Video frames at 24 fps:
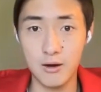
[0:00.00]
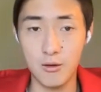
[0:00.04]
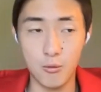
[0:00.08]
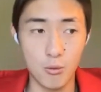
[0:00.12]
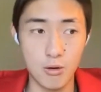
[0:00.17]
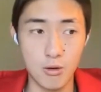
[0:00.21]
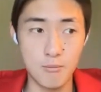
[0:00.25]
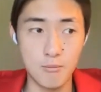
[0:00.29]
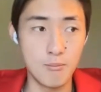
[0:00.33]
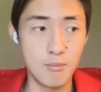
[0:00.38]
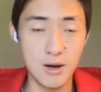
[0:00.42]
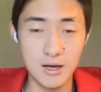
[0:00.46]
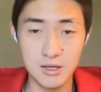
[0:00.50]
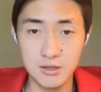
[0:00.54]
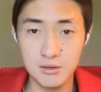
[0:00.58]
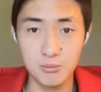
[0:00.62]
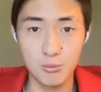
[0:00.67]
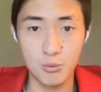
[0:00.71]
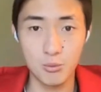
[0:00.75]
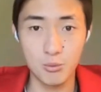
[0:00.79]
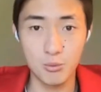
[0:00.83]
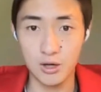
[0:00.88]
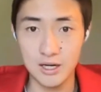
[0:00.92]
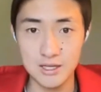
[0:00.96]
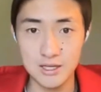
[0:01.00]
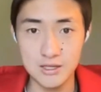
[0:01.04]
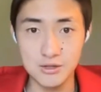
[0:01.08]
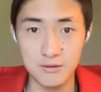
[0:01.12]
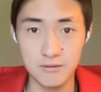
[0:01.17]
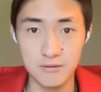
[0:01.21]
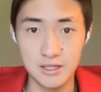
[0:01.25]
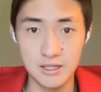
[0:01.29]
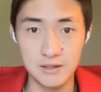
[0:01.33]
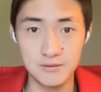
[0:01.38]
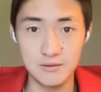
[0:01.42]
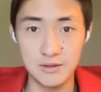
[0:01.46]
we're much more
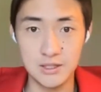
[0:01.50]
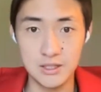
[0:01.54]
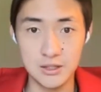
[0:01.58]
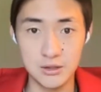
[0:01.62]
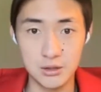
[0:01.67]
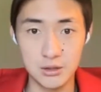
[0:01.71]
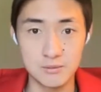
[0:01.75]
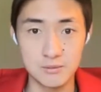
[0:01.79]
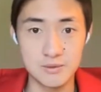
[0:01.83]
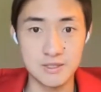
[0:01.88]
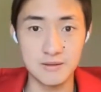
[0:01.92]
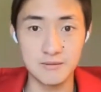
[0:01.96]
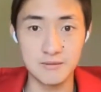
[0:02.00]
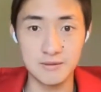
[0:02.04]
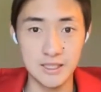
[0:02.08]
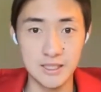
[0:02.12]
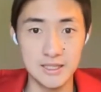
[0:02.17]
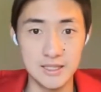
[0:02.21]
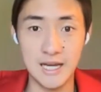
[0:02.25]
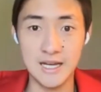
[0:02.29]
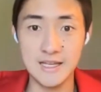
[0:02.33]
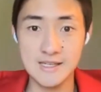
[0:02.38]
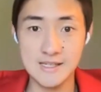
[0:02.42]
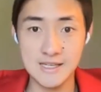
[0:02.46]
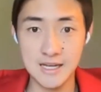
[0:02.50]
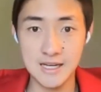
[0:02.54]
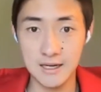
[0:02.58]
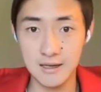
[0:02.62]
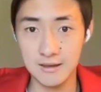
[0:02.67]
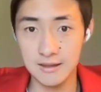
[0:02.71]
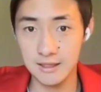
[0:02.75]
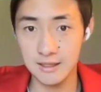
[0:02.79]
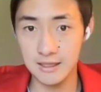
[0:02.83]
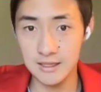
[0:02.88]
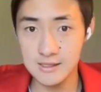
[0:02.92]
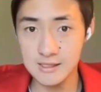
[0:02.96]
conservative in terms of the debt side
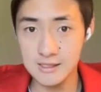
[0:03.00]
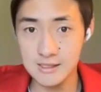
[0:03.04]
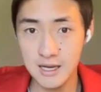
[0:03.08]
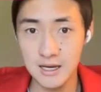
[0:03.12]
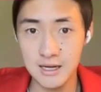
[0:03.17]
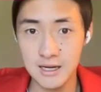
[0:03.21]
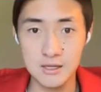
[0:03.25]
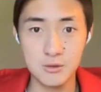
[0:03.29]
of things